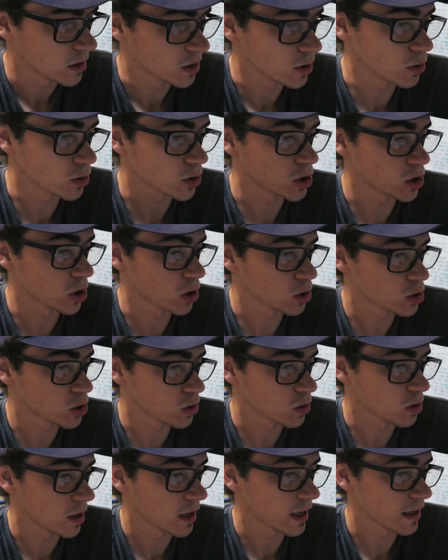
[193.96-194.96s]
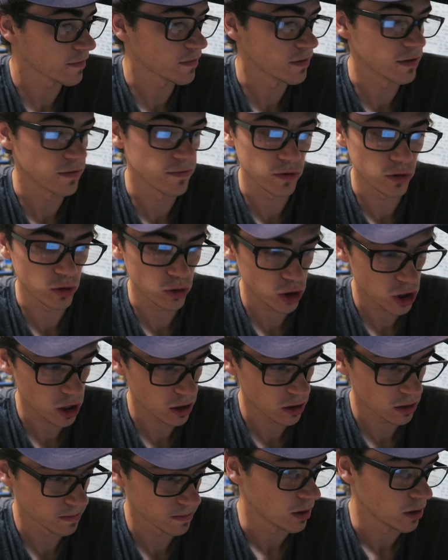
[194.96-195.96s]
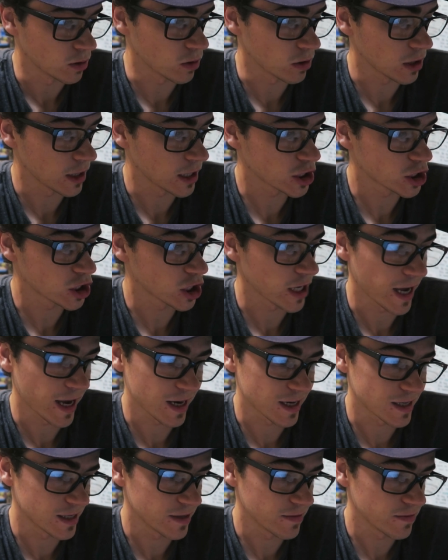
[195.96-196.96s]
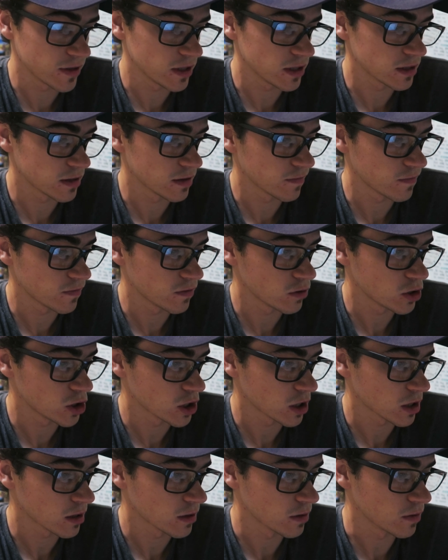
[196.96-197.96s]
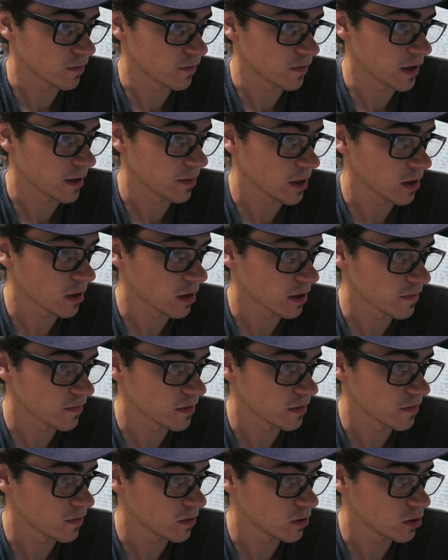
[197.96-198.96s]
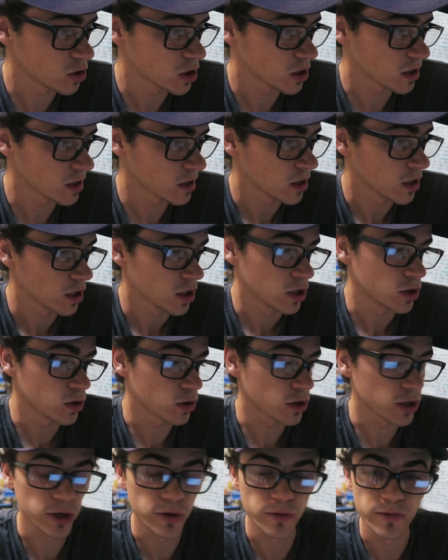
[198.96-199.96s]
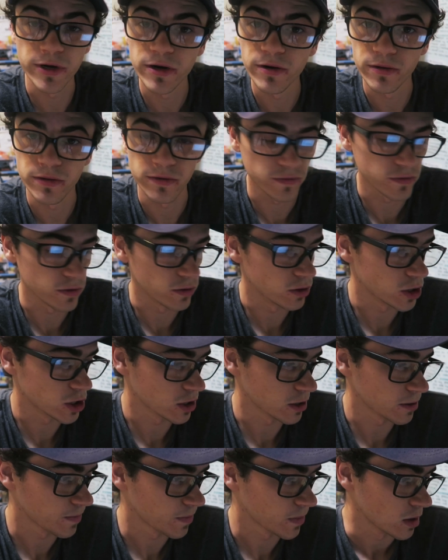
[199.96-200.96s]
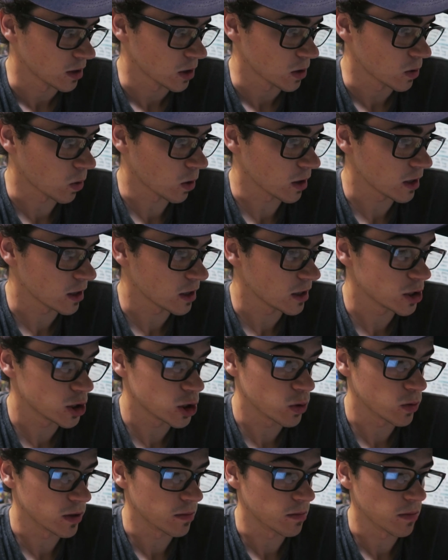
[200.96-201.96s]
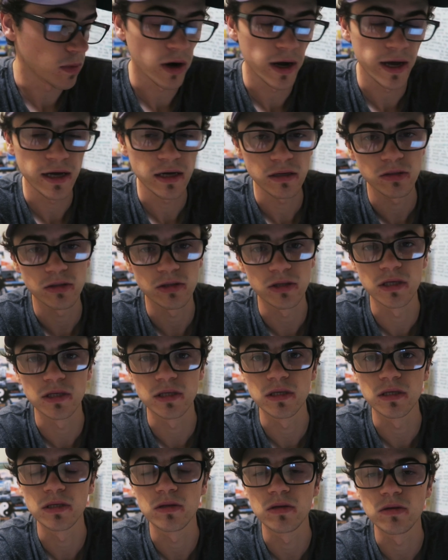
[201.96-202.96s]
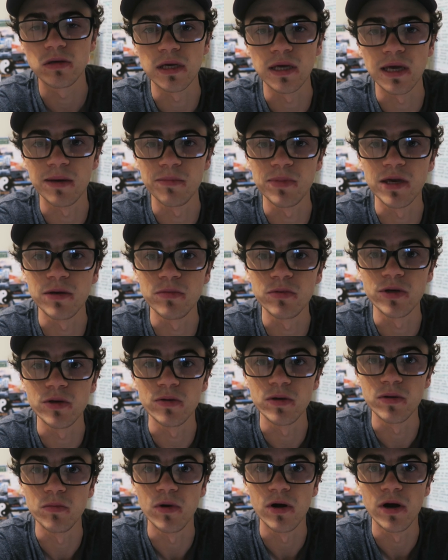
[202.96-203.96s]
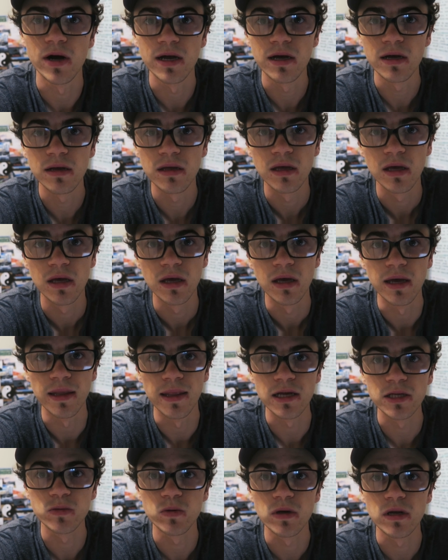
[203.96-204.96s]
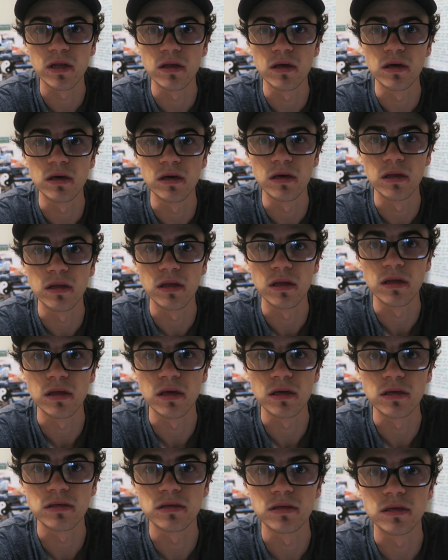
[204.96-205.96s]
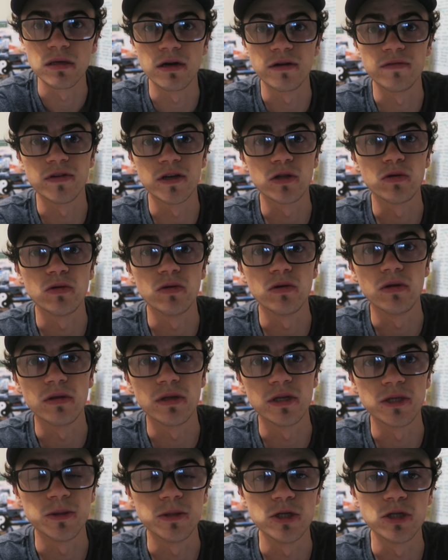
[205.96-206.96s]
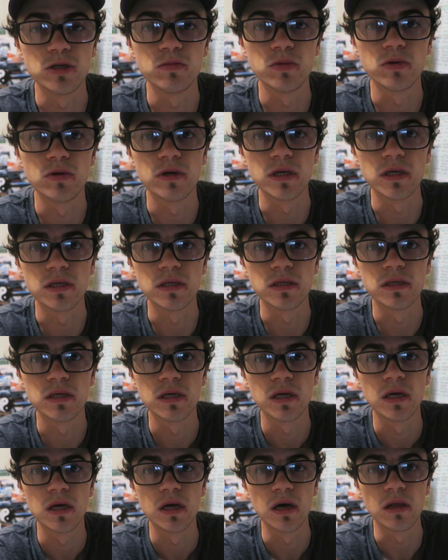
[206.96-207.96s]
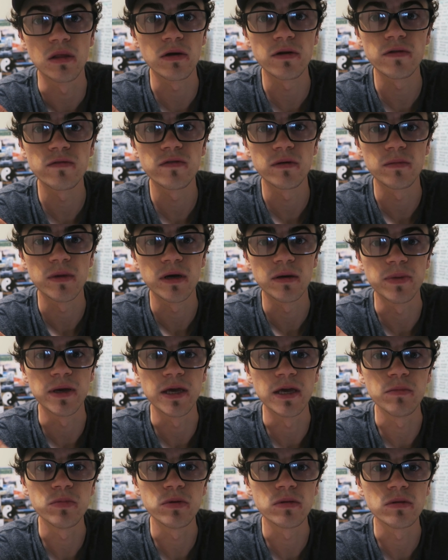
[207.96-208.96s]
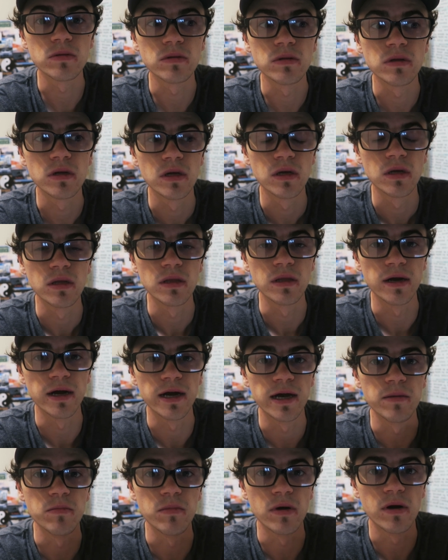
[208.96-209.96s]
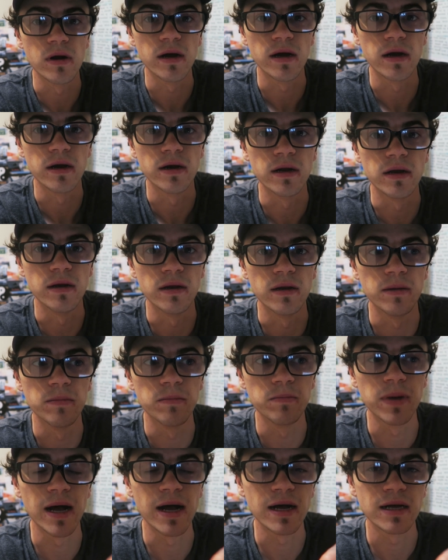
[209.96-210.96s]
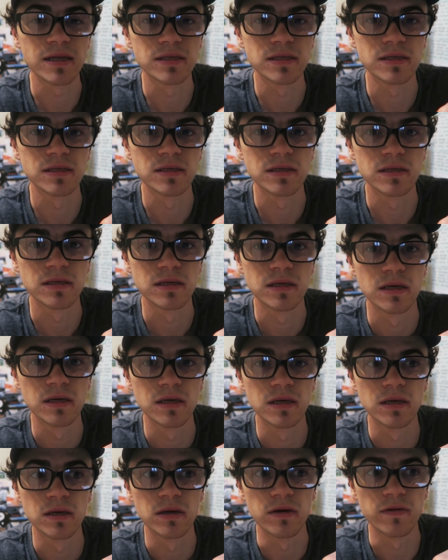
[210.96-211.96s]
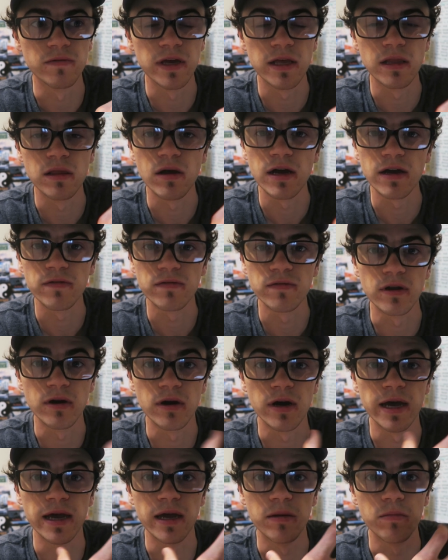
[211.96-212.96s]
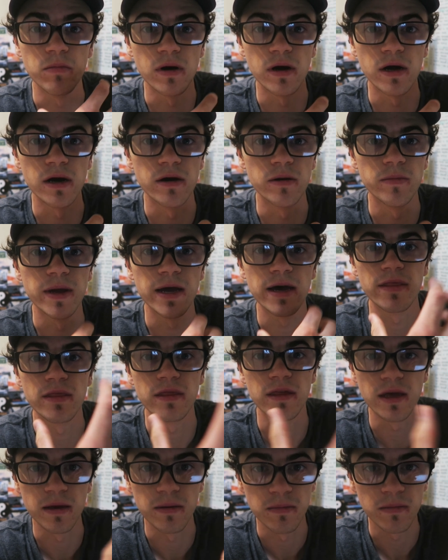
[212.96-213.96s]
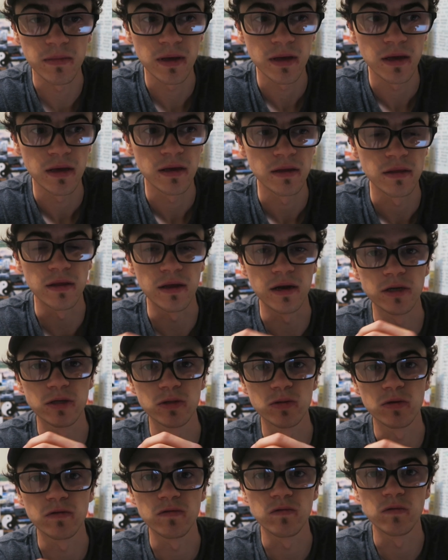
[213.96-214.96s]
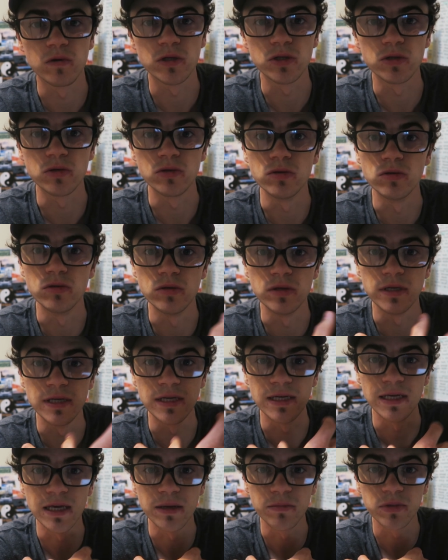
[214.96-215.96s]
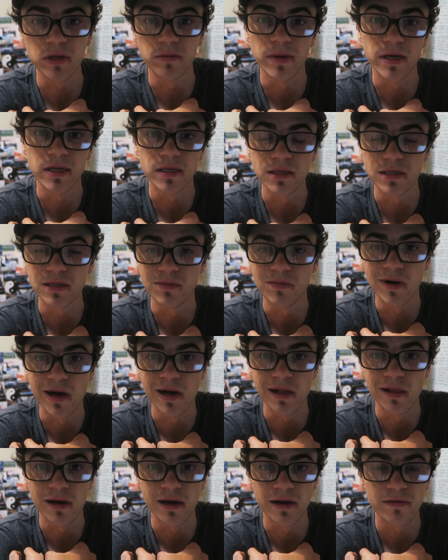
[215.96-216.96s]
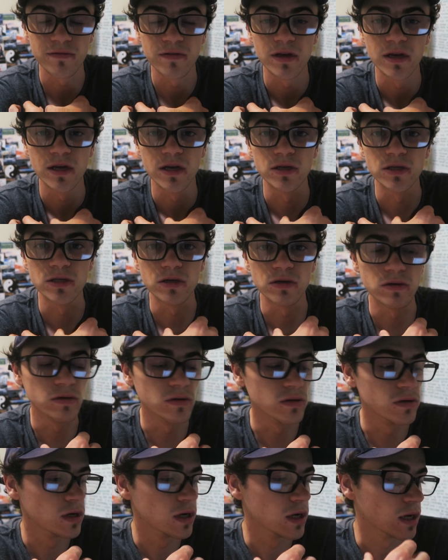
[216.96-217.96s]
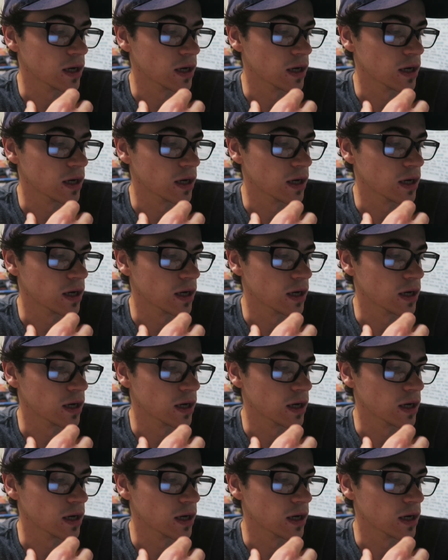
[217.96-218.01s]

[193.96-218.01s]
your social life in the future, your leisure activities in the future, your family life in the future, your career in the future, qualities you admire. So this is looking at people you admire, and that's one of the things that I've included on this vision board, is a lot of them are people that I admire and parts of their life that I admire about them that I sort of want to implement into my life. So